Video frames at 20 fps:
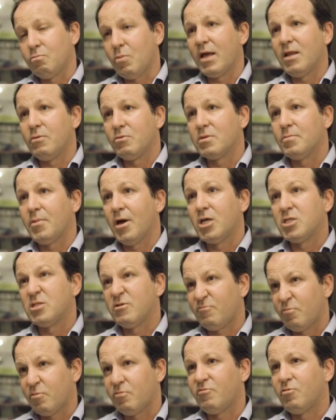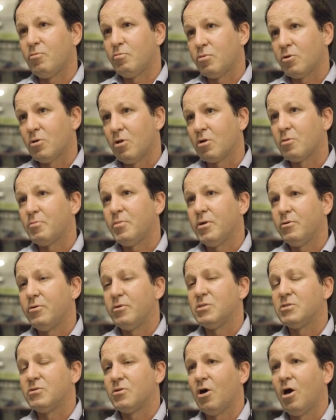waiting with a patient for prolonged
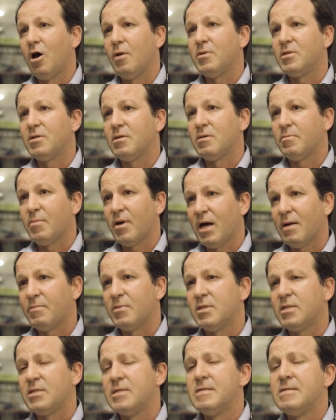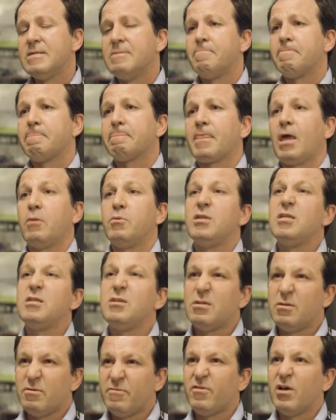periods of time in the department. And we
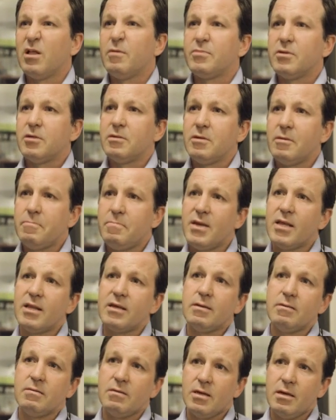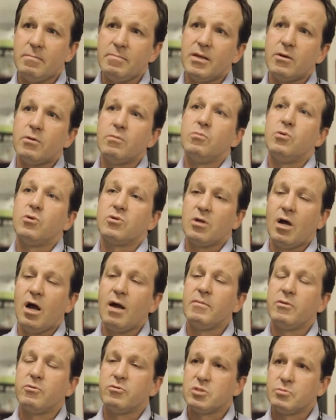needed to develop a better and more
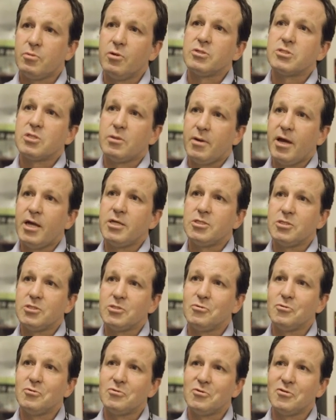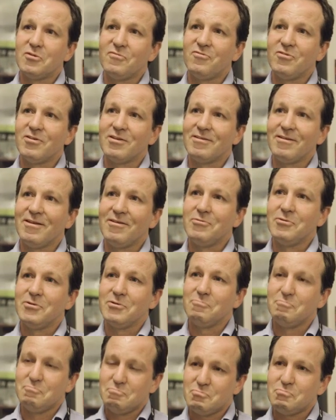timely response to patients who
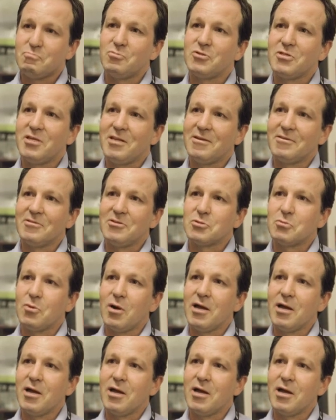were presenting in this